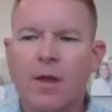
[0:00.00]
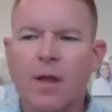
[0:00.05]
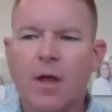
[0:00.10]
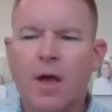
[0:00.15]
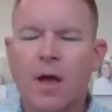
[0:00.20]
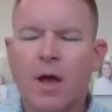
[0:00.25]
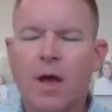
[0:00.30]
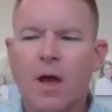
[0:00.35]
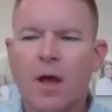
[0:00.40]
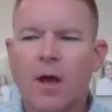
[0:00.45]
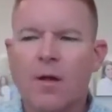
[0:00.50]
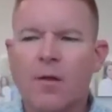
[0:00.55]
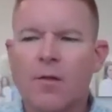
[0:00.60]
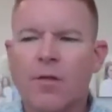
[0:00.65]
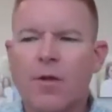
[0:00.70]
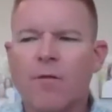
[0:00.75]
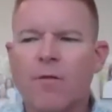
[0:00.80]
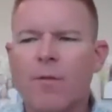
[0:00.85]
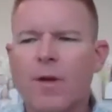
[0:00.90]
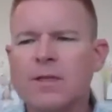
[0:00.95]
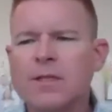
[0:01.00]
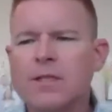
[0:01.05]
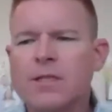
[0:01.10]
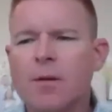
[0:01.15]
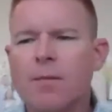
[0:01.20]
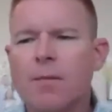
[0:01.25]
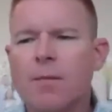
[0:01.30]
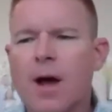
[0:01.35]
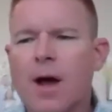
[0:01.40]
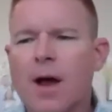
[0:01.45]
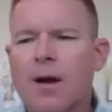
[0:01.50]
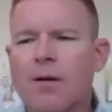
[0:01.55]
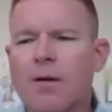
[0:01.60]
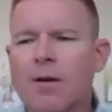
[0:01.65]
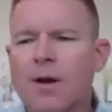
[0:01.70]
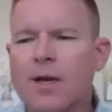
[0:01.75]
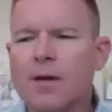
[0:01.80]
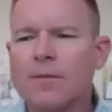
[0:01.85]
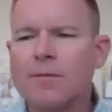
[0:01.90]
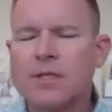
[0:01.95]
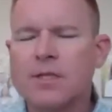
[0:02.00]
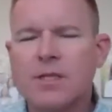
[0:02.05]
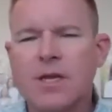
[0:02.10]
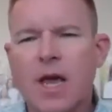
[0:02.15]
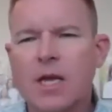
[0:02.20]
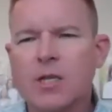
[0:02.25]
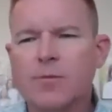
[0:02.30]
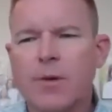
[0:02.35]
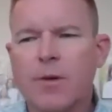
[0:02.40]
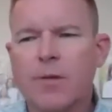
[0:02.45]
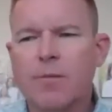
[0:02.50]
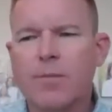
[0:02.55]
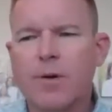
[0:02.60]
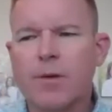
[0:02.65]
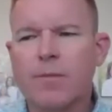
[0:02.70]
there have been some hiring mistakes, but